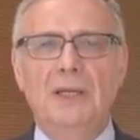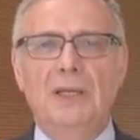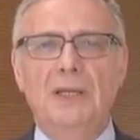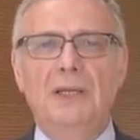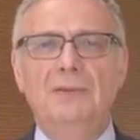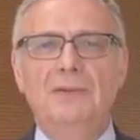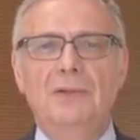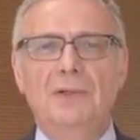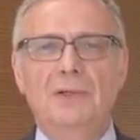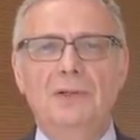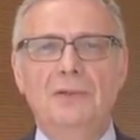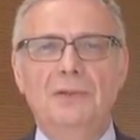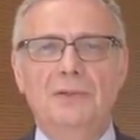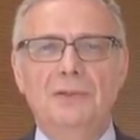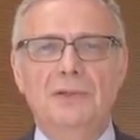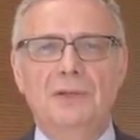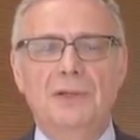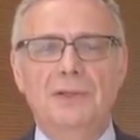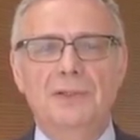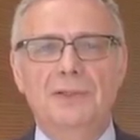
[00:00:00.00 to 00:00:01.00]
in the
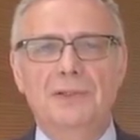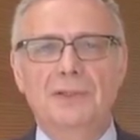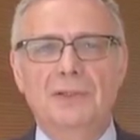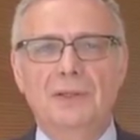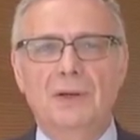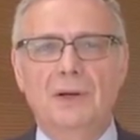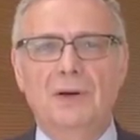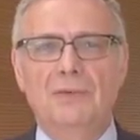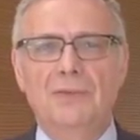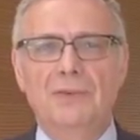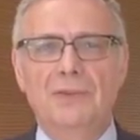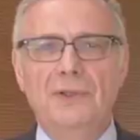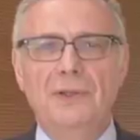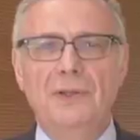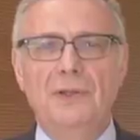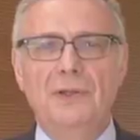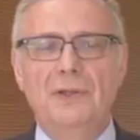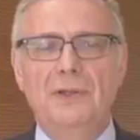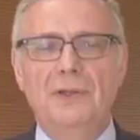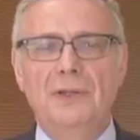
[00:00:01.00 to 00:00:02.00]
context of
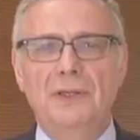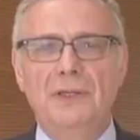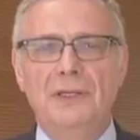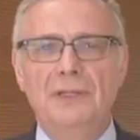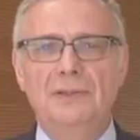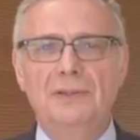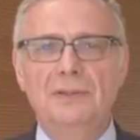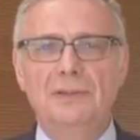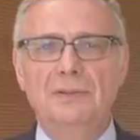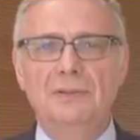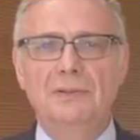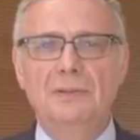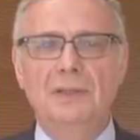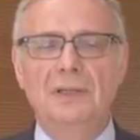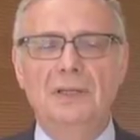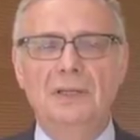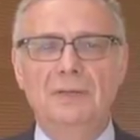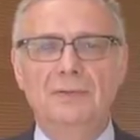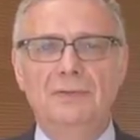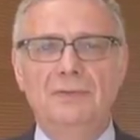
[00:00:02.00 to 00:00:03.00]
the A C L
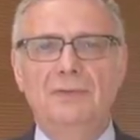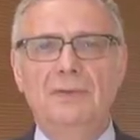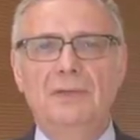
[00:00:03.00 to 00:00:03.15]
F